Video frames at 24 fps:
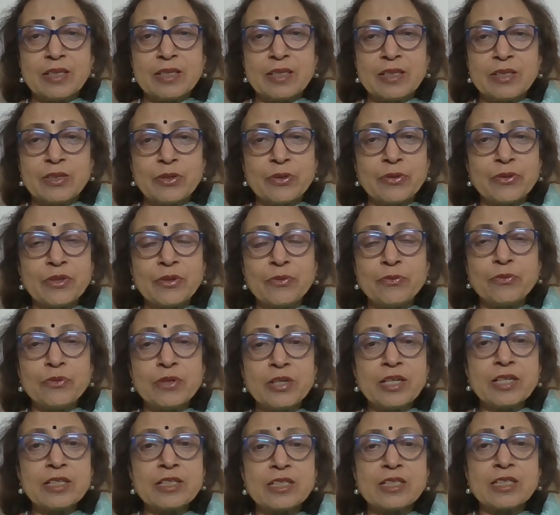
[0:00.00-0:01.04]
the
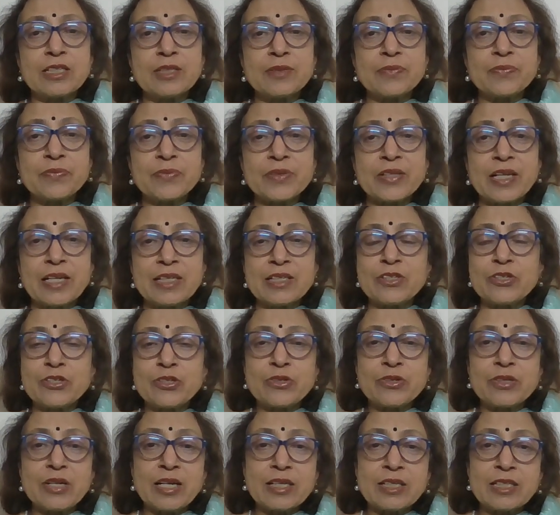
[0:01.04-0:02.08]
word
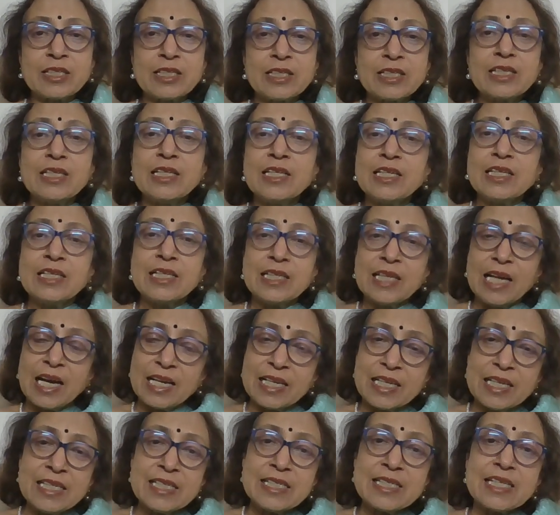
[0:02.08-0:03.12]
construct
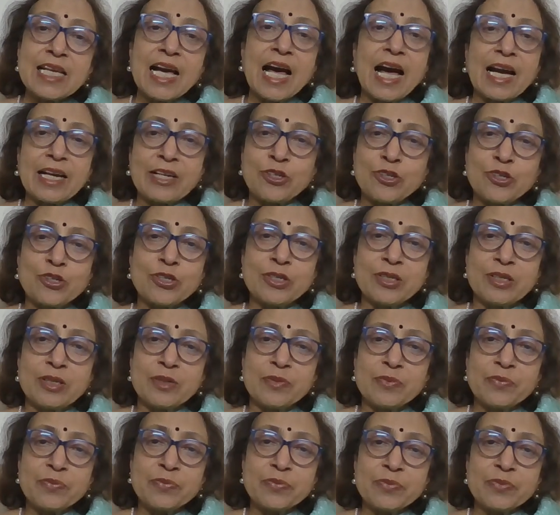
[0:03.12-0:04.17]
is
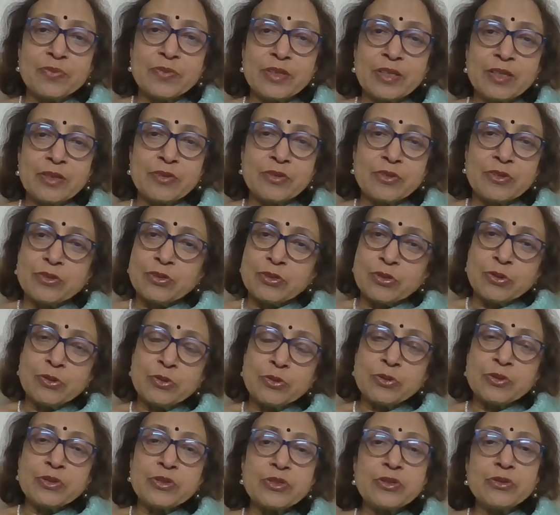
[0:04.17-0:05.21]
action.
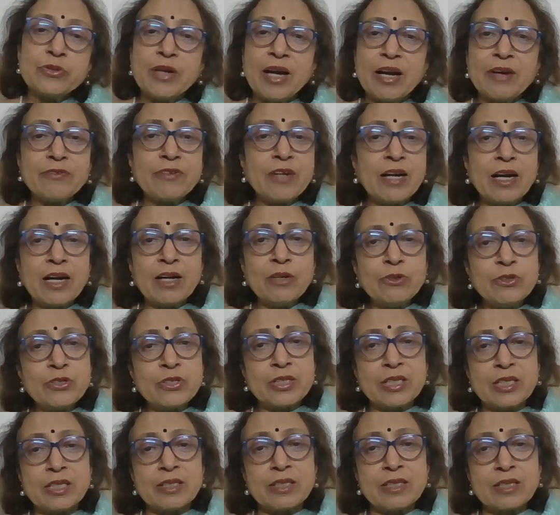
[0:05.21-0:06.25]
So you have a house
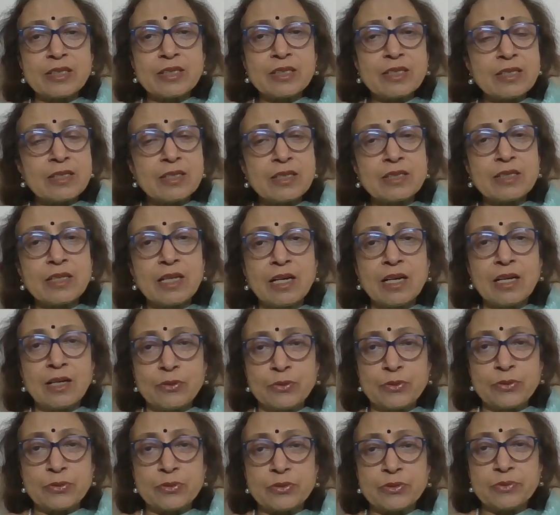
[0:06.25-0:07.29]
here. This is a
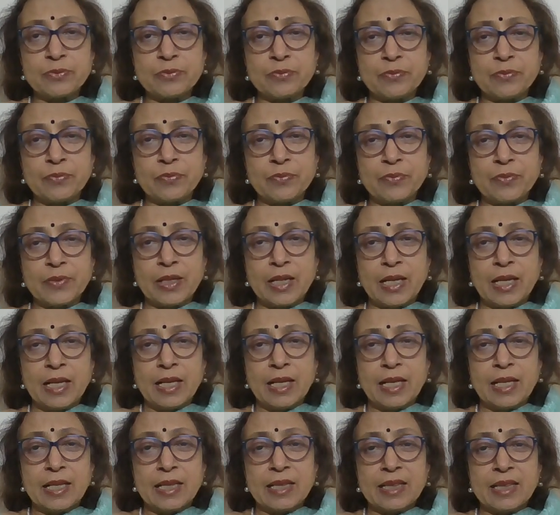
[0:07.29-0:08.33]
house.
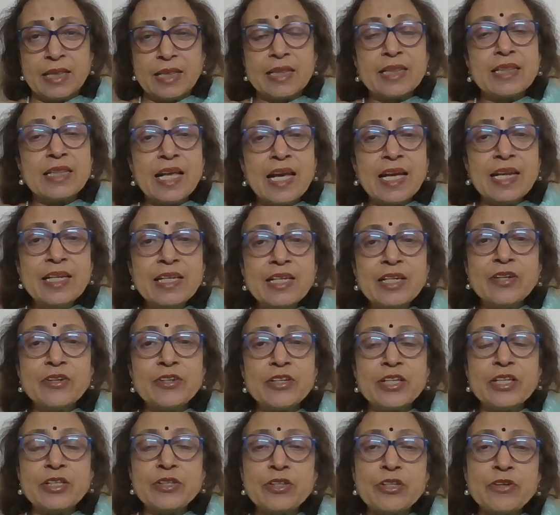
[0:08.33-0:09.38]
Then
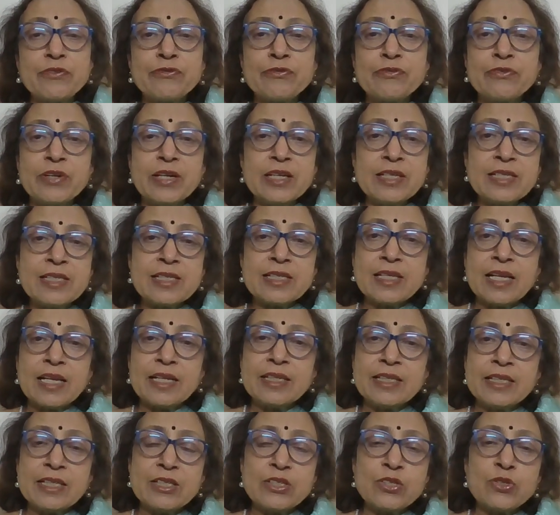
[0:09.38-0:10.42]
in the first
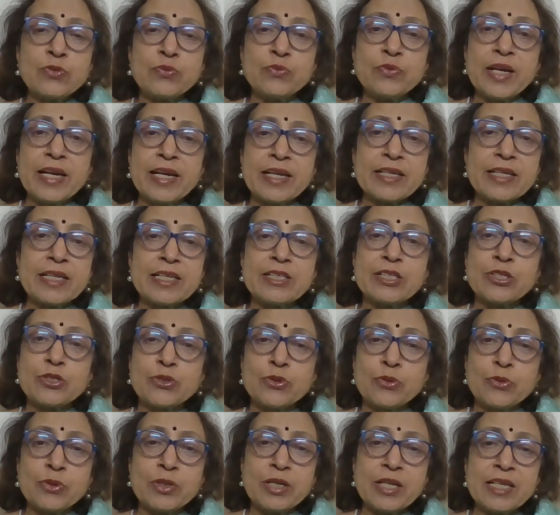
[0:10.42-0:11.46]
sentence where it is
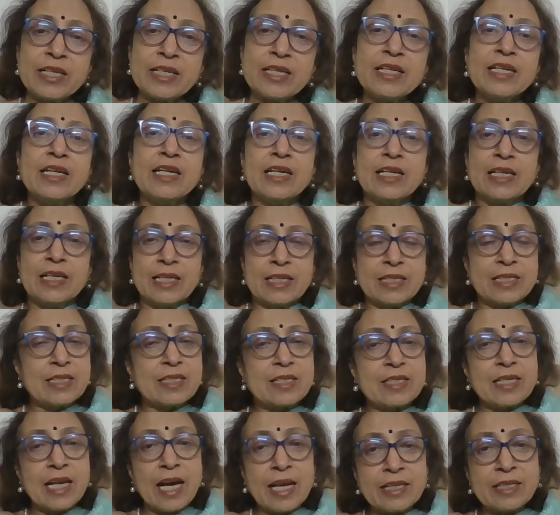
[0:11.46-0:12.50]
only a
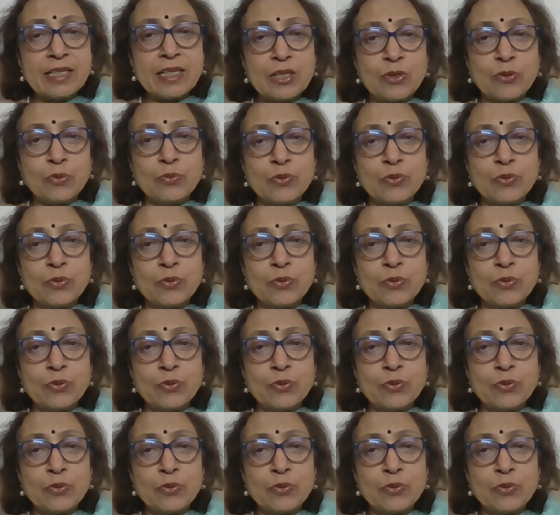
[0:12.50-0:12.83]
static